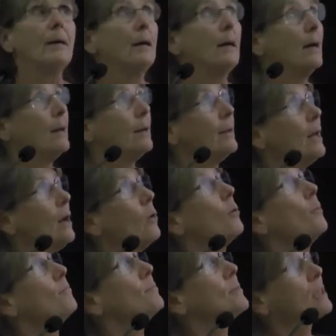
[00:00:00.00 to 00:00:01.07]
Now,
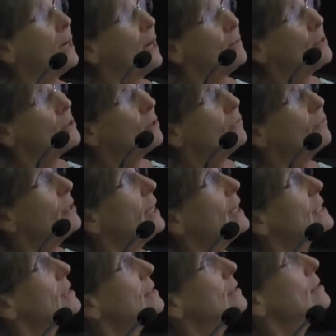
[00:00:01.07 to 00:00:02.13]
time is of the
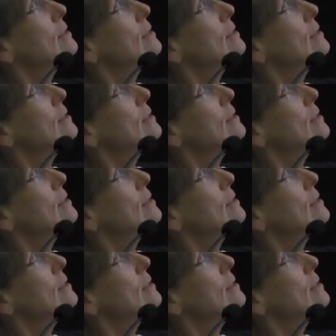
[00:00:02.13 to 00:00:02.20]
essence.